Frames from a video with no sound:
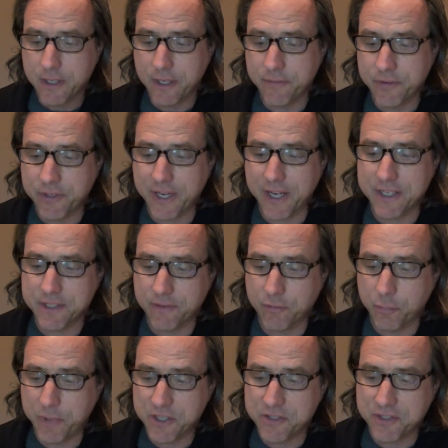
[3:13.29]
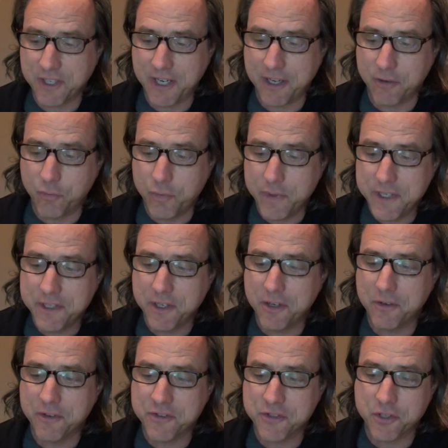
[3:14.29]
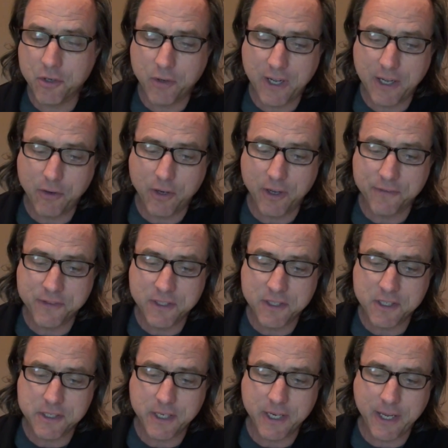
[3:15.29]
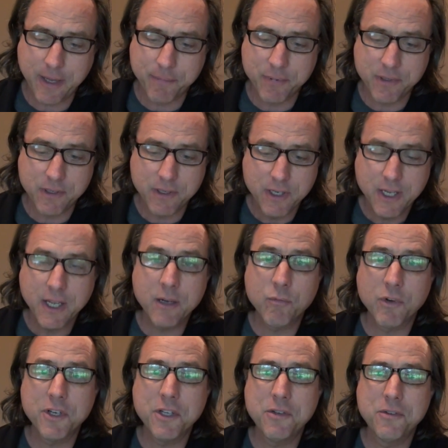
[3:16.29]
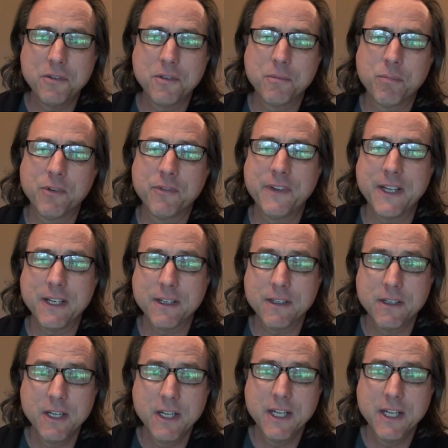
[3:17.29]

have your guys ever busted out a window? If so, how often does it happen and what do you do to prevent it?